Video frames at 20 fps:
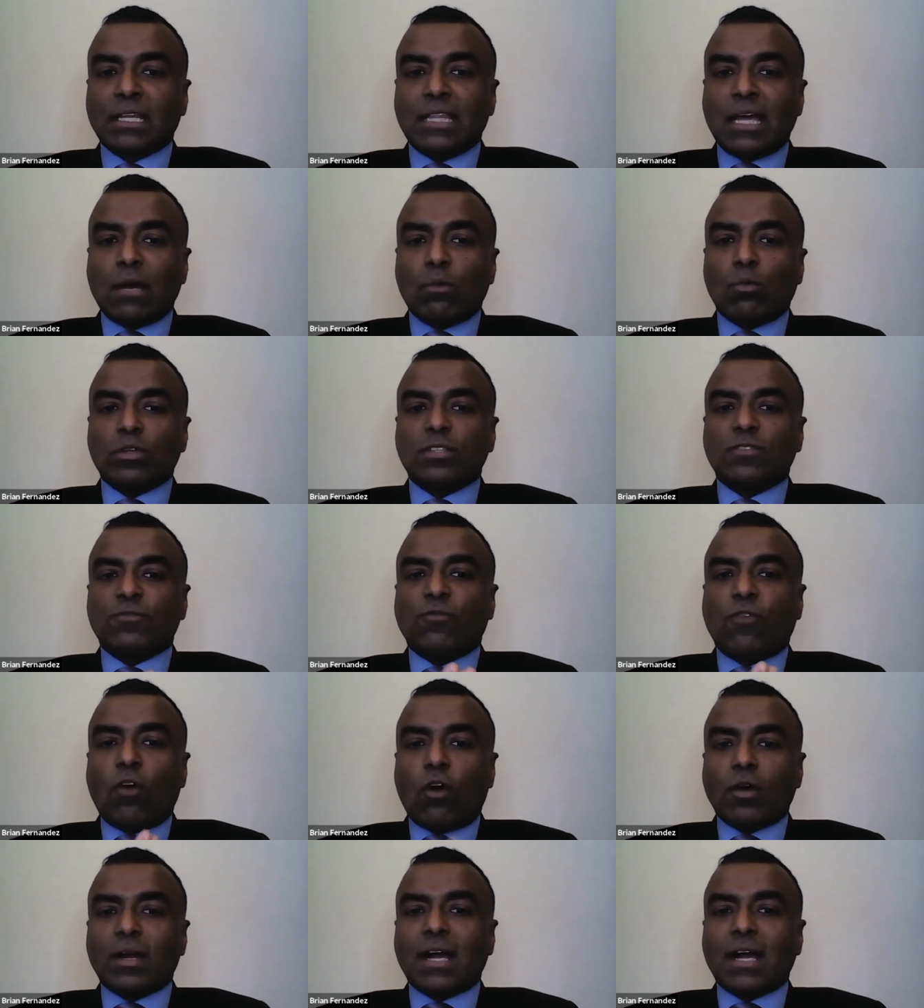that was
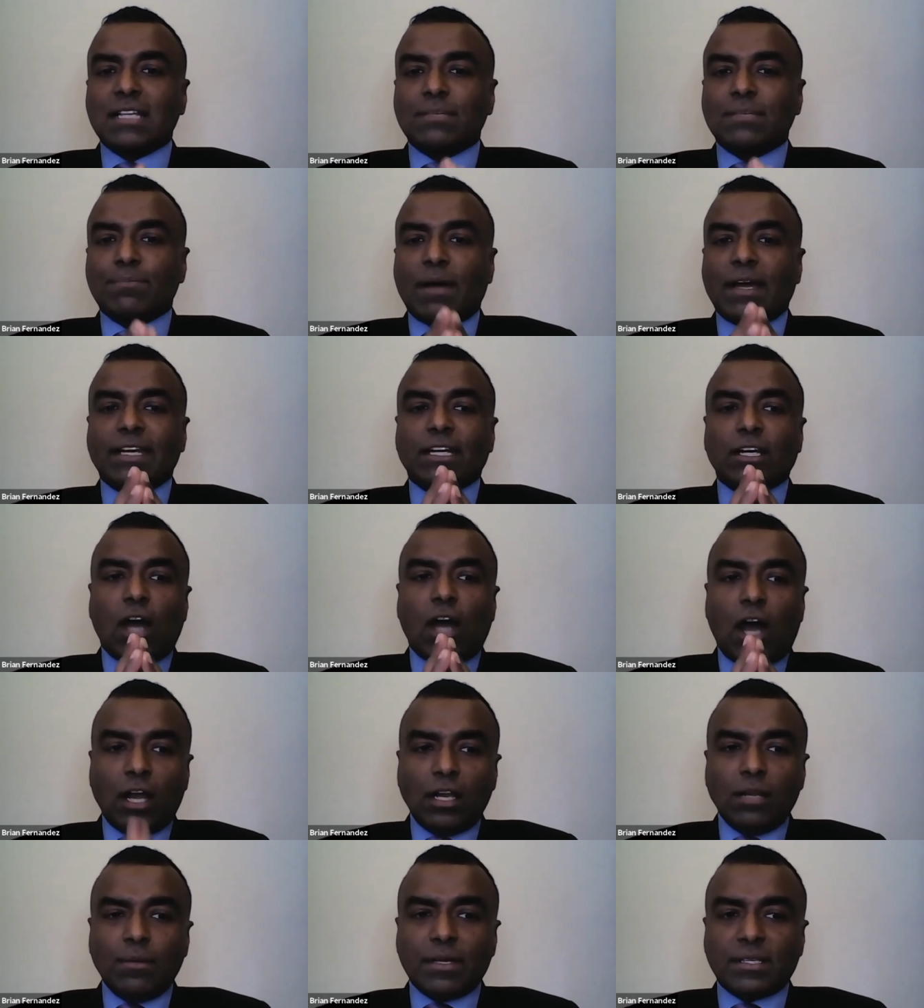forecast by
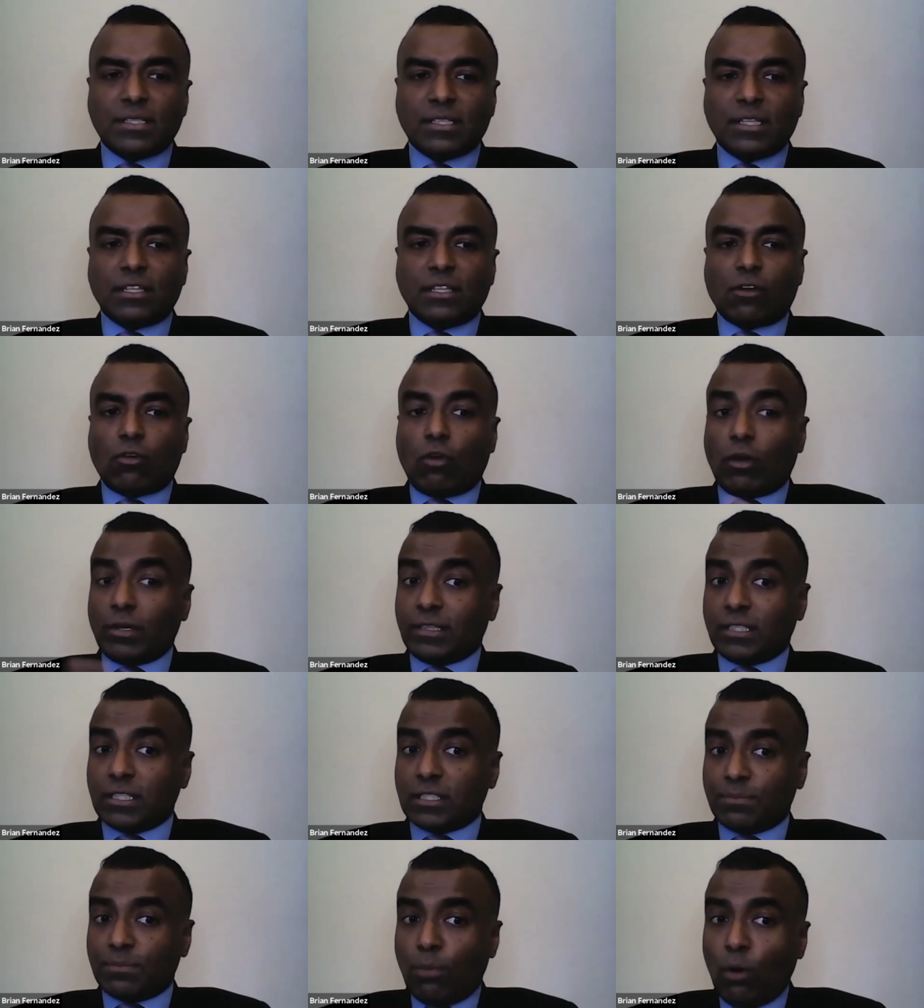economists in the
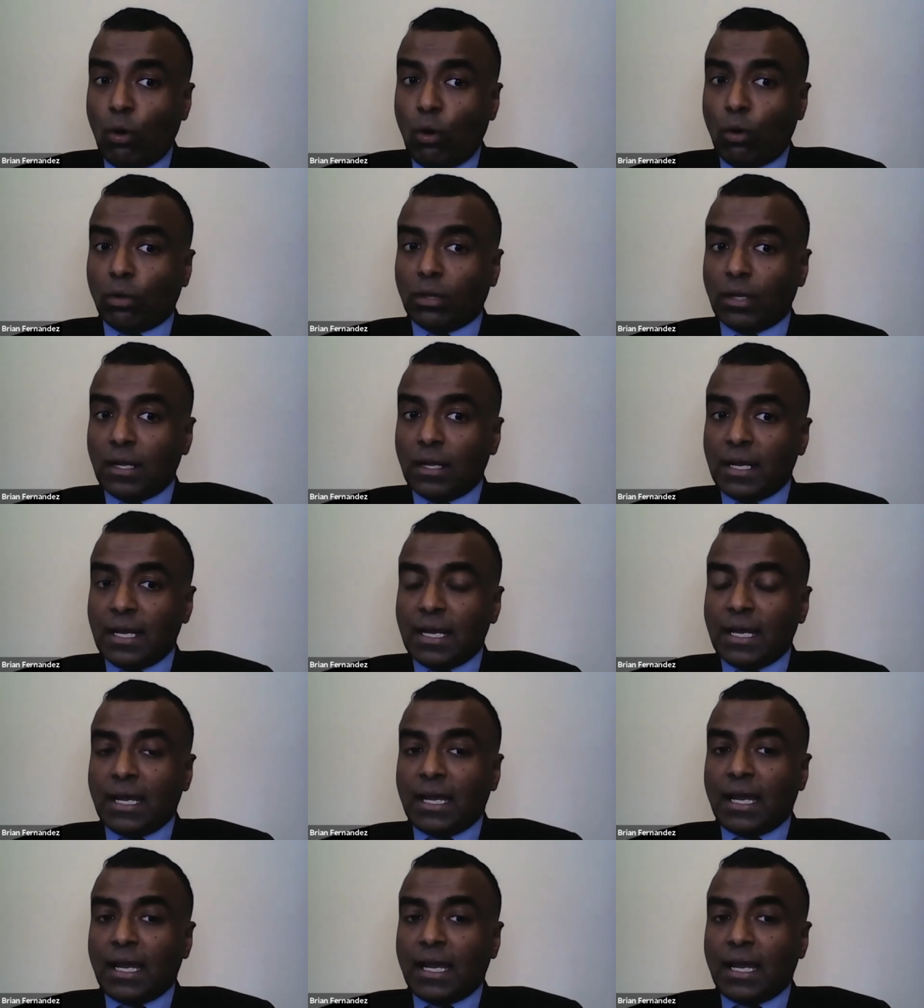Reuters poll.